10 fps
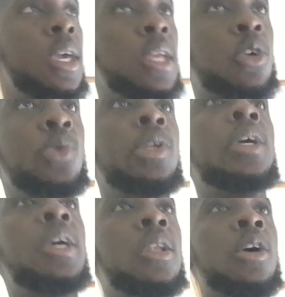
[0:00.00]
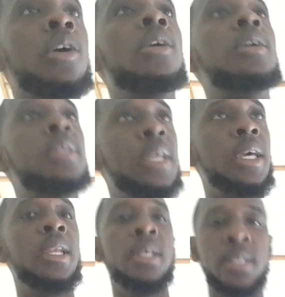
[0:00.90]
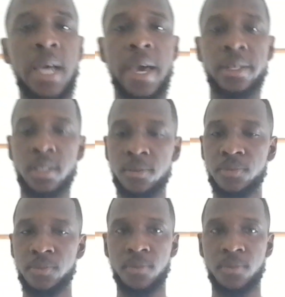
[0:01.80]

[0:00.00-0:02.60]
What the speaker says: included in our daily diet.